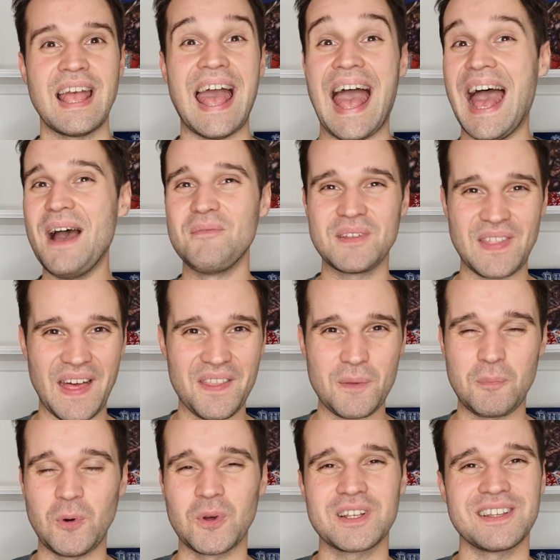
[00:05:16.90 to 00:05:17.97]
And with that, the
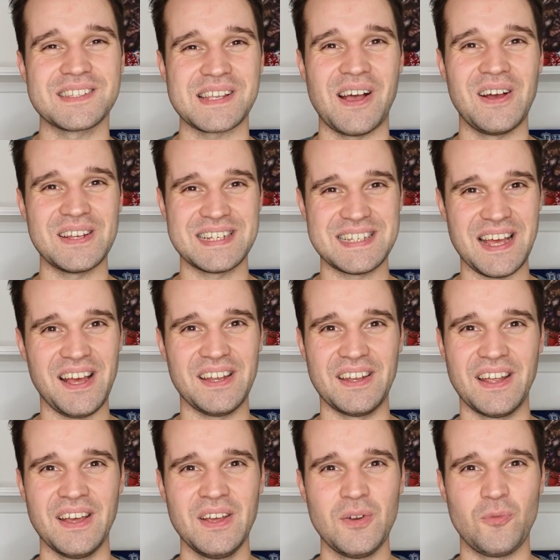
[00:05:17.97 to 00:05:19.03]
portals are done,
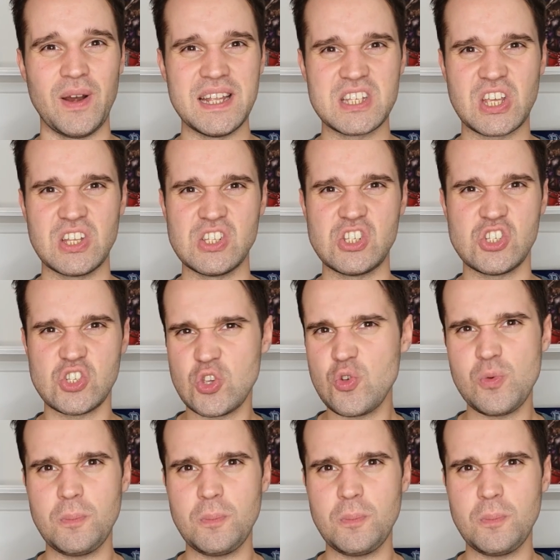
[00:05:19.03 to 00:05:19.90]
ready to consume